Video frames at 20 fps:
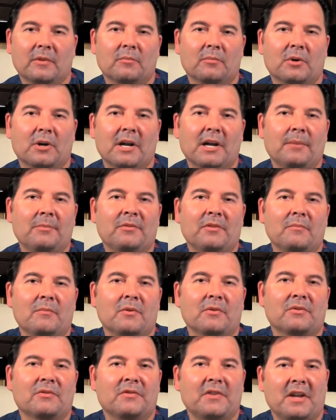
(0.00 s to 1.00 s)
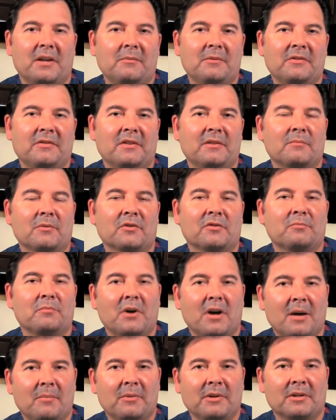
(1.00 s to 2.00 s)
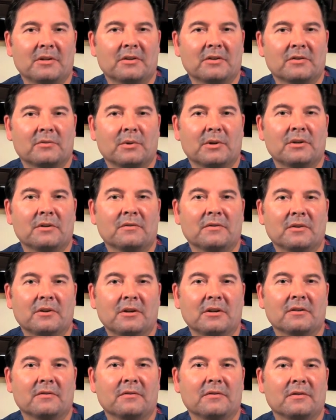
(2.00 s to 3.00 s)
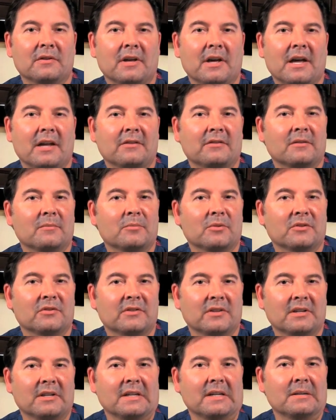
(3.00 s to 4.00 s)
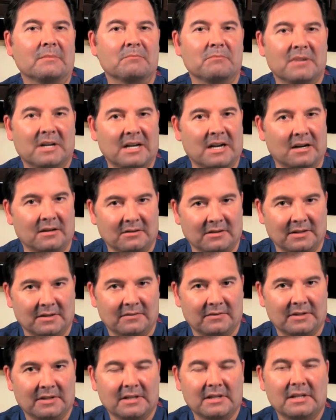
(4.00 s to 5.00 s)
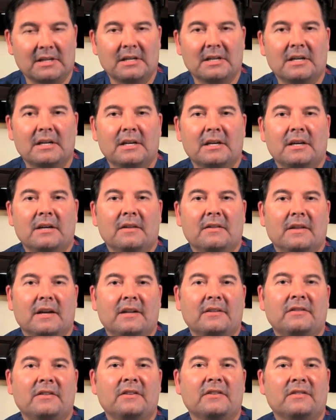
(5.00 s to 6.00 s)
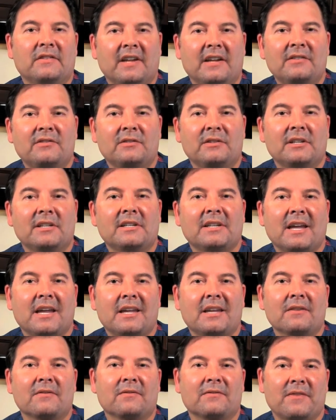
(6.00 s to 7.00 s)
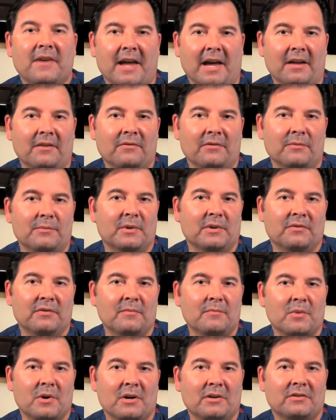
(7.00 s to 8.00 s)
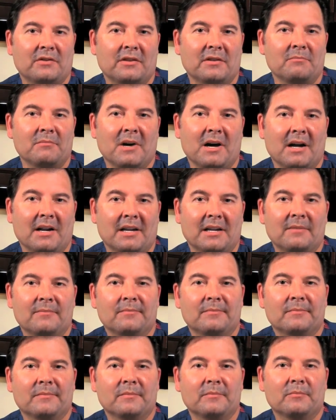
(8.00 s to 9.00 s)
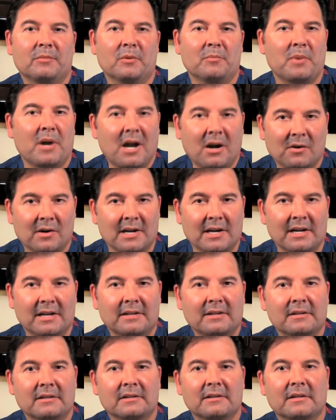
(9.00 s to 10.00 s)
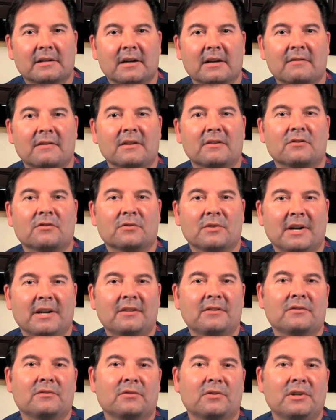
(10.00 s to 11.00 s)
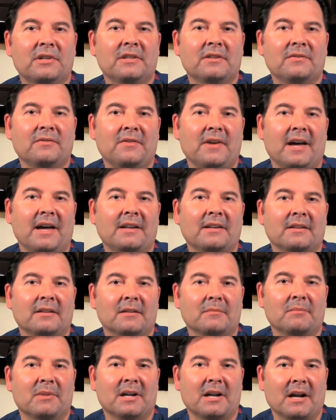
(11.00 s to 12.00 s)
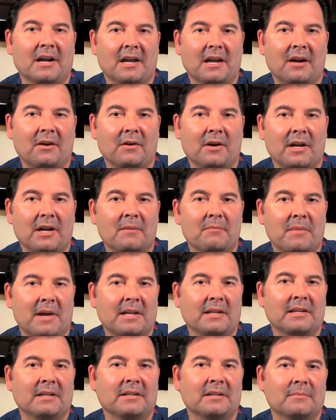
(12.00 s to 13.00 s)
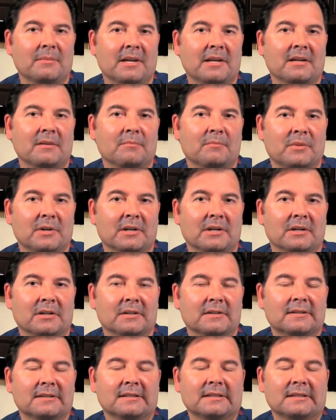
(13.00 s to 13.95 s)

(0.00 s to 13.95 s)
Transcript: Perhaps the most famous and the most popular is what you've heard of as the Brazilian buttock lift. That's essentially taking fat from different parts of the body, preparing it, and then transferring the fat to the buttock area, mainly to make it bigger.